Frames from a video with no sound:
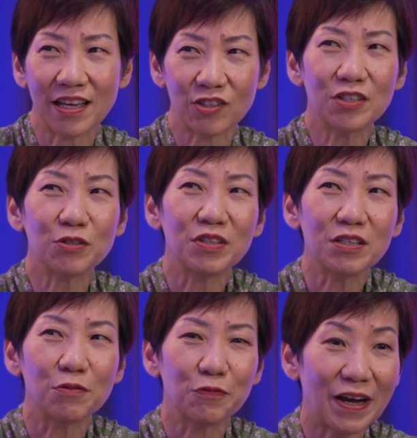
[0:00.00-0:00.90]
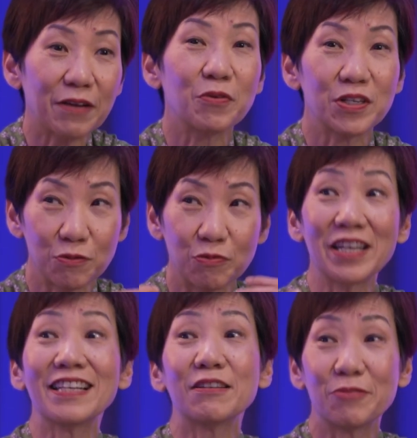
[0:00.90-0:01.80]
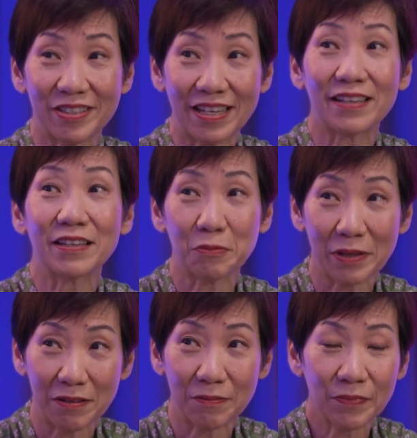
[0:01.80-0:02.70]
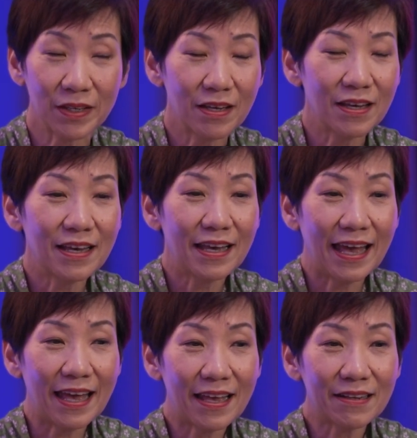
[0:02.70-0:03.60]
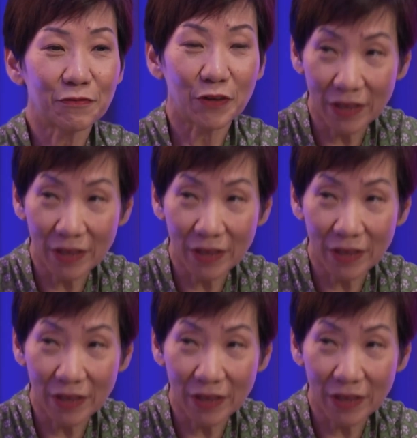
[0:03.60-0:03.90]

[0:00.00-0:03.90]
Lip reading: Actually, you need to find ways to really recycle it well. And for